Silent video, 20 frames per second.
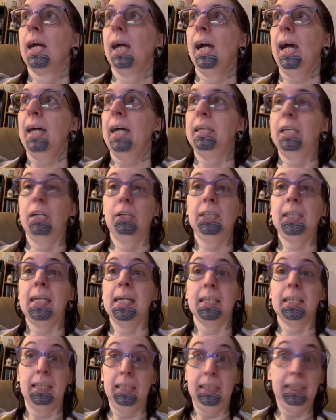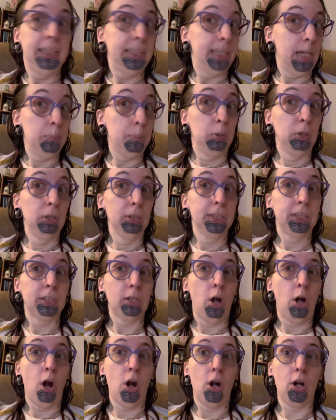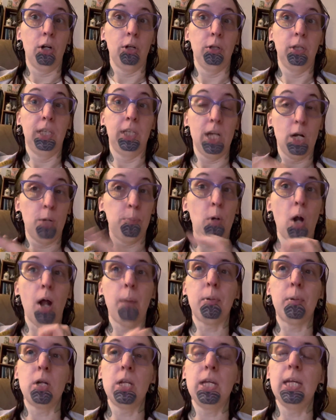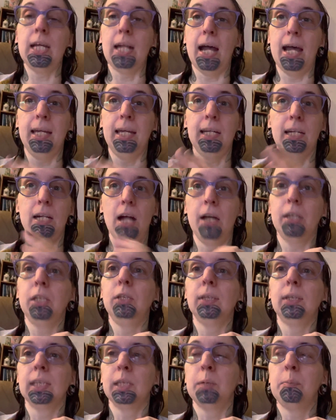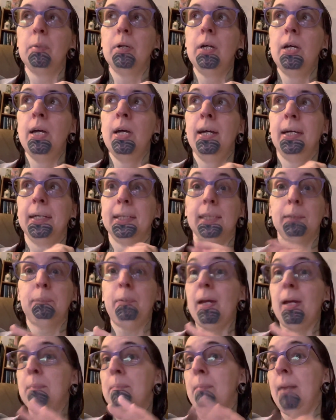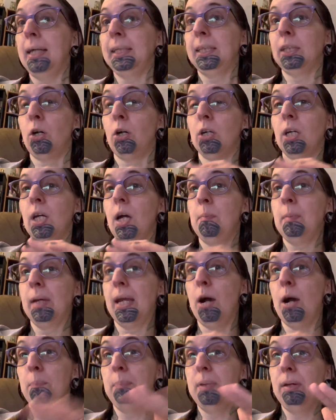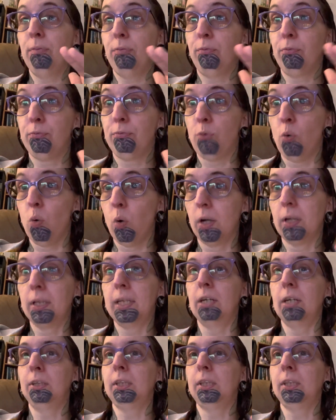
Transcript: And they're saying that these samples are their property and I cannot use them, despite my song coming out before their